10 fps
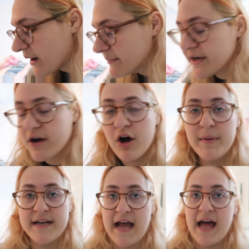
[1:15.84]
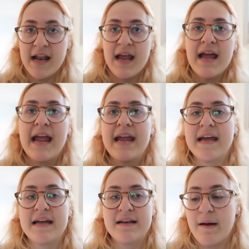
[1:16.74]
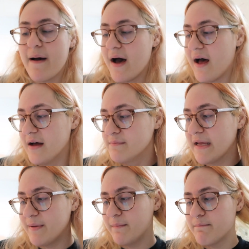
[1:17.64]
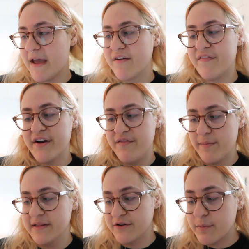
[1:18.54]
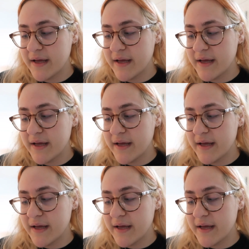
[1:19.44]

So I'm gonna call my dad and maybe make fun of him a little